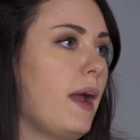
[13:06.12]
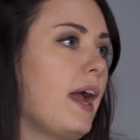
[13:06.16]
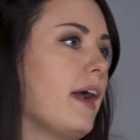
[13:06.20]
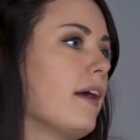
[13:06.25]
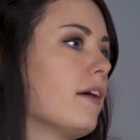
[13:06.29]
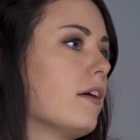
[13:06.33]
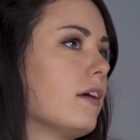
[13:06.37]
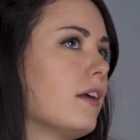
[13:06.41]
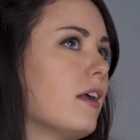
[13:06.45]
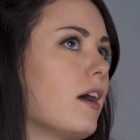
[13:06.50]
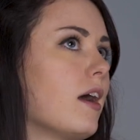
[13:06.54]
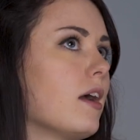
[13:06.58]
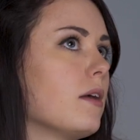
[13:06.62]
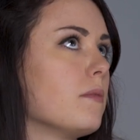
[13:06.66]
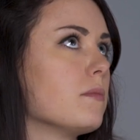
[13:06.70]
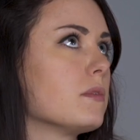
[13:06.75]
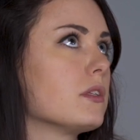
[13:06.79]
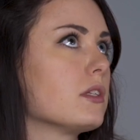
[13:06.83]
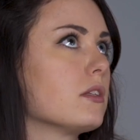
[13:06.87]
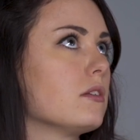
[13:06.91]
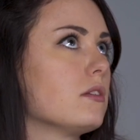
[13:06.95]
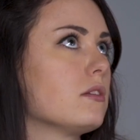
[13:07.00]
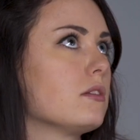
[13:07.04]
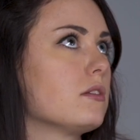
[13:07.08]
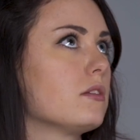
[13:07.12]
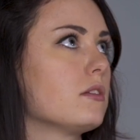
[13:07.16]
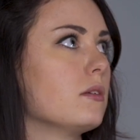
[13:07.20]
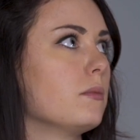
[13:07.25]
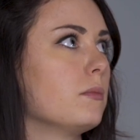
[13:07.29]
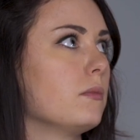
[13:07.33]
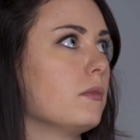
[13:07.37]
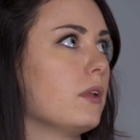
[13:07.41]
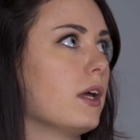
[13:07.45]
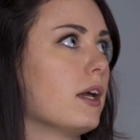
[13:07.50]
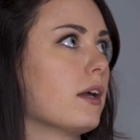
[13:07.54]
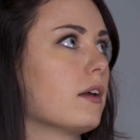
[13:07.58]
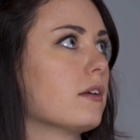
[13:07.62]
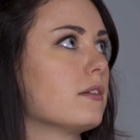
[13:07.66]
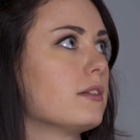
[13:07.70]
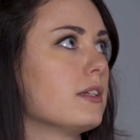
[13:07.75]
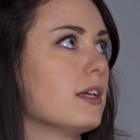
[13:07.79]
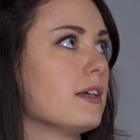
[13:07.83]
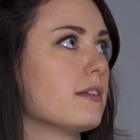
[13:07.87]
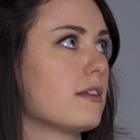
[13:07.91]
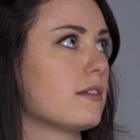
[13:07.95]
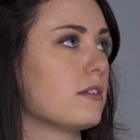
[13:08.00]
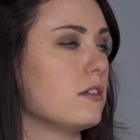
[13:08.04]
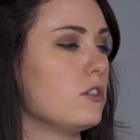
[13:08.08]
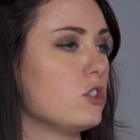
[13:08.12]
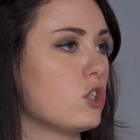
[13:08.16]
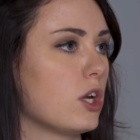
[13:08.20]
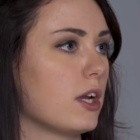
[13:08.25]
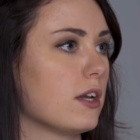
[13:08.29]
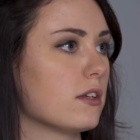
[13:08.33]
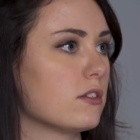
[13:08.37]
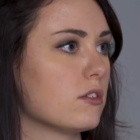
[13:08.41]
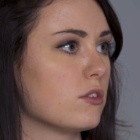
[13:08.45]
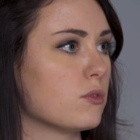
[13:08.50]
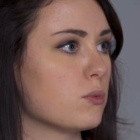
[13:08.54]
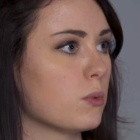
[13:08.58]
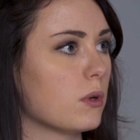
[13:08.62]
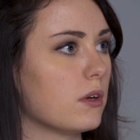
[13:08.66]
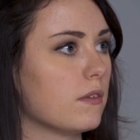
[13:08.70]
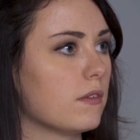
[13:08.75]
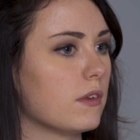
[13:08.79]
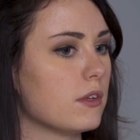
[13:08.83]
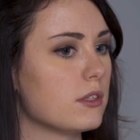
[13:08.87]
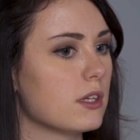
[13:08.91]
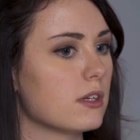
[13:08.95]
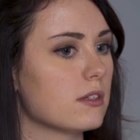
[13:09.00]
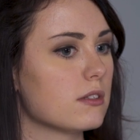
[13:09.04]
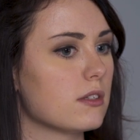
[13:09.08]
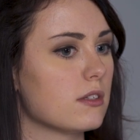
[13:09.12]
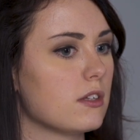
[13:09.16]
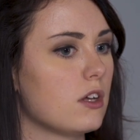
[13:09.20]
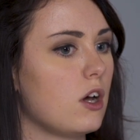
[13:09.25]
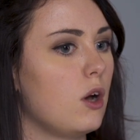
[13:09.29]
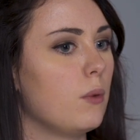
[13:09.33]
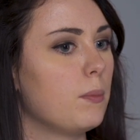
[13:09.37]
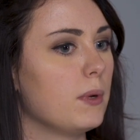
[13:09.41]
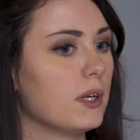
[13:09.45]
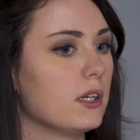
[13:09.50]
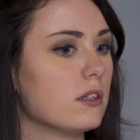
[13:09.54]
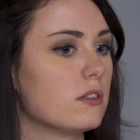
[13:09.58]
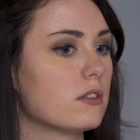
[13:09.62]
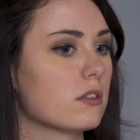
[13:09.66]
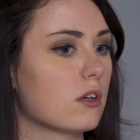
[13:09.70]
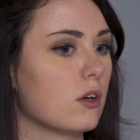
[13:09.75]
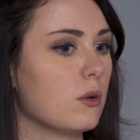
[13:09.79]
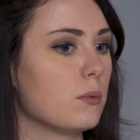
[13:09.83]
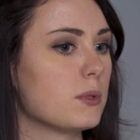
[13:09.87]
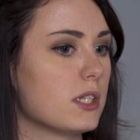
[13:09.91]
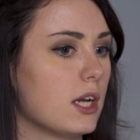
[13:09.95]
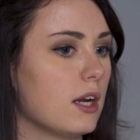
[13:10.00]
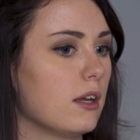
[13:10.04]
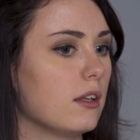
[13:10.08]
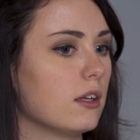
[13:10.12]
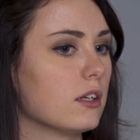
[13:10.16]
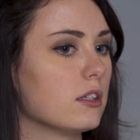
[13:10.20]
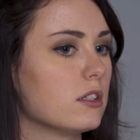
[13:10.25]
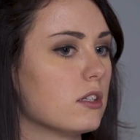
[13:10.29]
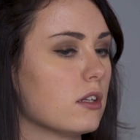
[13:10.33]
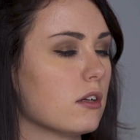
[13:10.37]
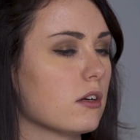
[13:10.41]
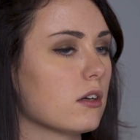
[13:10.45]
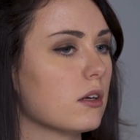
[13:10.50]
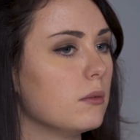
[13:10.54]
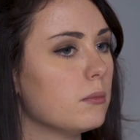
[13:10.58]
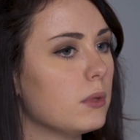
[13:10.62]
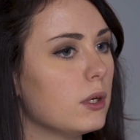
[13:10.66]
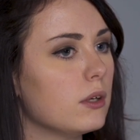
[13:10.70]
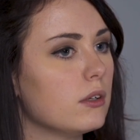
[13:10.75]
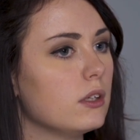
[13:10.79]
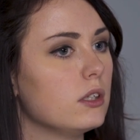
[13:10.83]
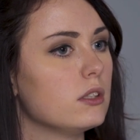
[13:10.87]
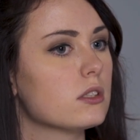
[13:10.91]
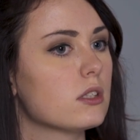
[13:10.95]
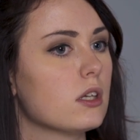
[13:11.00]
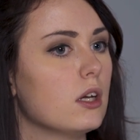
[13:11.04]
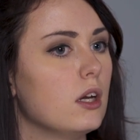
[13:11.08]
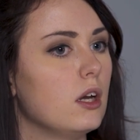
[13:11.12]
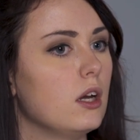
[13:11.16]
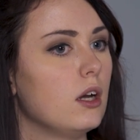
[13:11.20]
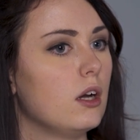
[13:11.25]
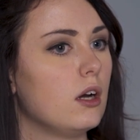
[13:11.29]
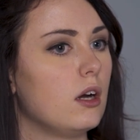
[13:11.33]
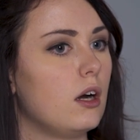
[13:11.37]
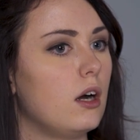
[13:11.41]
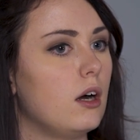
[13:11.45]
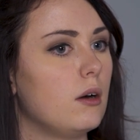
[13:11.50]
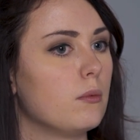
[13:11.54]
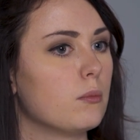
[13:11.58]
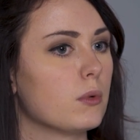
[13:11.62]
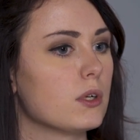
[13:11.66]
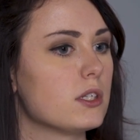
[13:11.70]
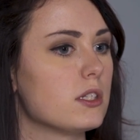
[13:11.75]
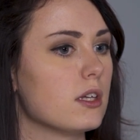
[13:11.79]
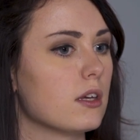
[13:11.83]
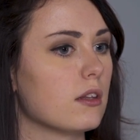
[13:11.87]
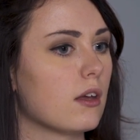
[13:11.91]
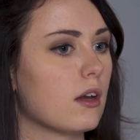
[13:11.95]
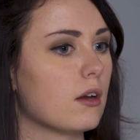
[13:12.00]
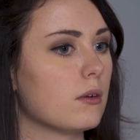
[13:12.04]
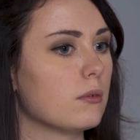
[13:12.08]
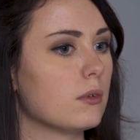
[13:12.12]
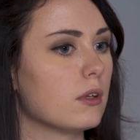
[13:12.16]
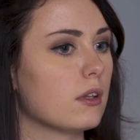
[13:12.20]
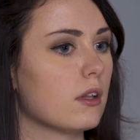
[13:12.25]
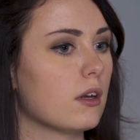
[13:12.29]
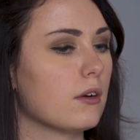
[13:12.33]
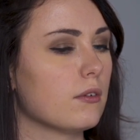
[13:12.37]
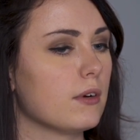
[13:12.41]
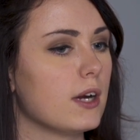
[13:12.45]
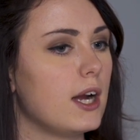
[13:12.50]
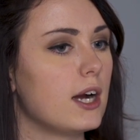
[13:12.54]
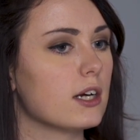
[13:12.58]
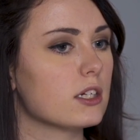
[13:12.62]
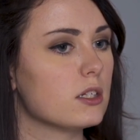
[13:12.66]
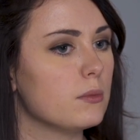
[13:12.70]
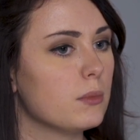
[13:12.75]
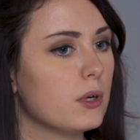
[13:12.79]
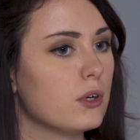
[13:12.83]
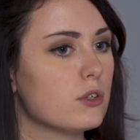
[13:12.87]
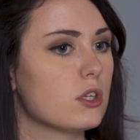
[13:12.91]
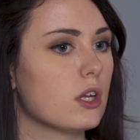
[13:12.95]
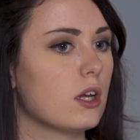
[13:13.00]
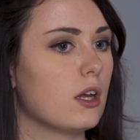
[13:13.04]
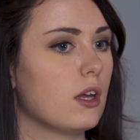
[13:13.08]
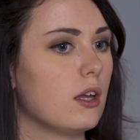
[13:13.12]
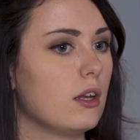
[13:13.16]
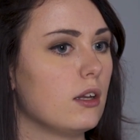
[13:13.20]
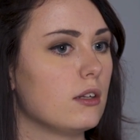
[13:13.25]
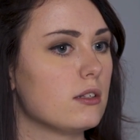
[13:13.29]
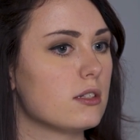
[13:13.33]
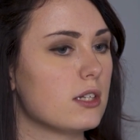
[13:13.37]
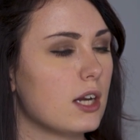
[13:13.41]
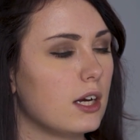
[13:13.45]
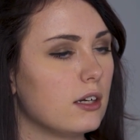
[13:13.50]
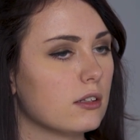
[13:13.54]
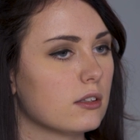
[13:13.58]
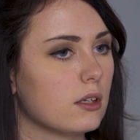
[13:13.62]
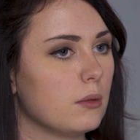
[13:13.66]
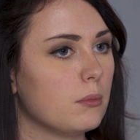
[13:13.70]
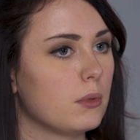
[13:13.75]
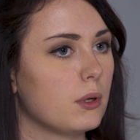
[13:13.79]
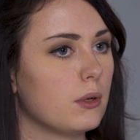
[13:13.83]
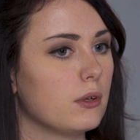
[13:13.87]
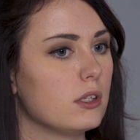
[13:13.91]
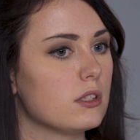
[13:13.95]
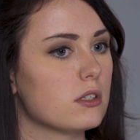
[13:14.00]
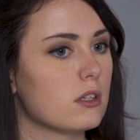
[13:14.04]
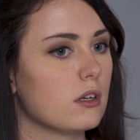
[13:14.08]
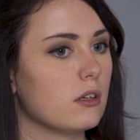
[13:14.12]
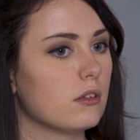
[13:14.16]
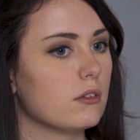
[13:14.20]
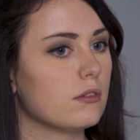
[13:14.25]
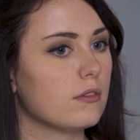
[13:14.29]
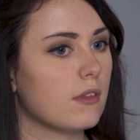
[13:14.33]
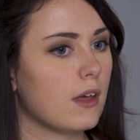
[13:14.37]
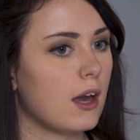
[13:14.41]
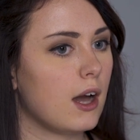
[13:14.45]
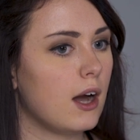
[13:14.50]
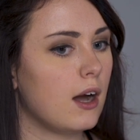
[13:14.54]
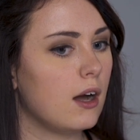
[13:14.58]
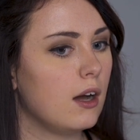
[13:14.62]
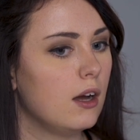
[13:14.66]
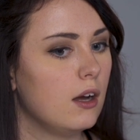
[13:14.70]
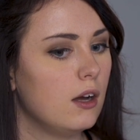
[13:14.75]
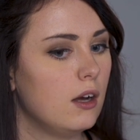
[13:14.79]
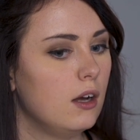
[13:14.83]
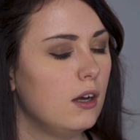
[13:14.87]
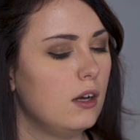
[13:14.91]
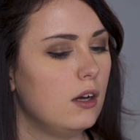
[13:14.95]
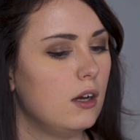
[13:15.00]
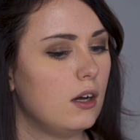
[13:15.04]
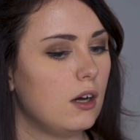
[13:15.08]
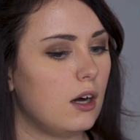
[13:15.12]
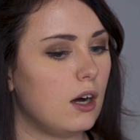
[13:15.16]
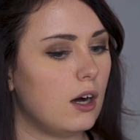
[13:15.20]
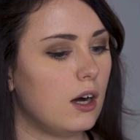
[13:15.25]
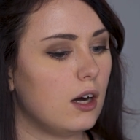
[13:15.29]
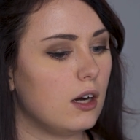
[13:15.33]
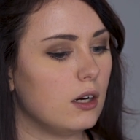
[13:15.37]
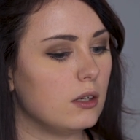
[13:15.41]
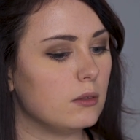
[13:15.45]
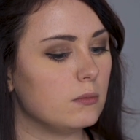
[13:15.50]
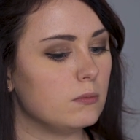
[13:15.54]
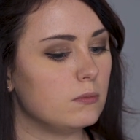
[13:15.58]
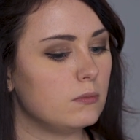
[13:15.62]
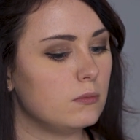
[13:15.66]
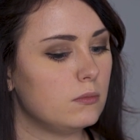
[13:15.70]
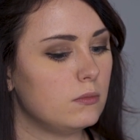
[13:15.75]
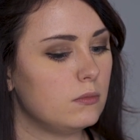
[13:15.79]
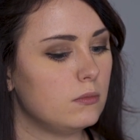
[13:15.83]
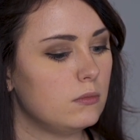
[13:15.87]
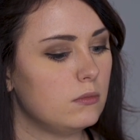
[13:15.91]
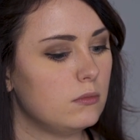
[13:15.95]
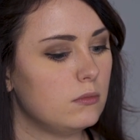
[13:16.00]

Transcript: paradigms sim- like css in js is one of those things that's helping to scope mm-hmm. styling mm. to their components um, we're seeing that with like react emotion and styled components and all of that um,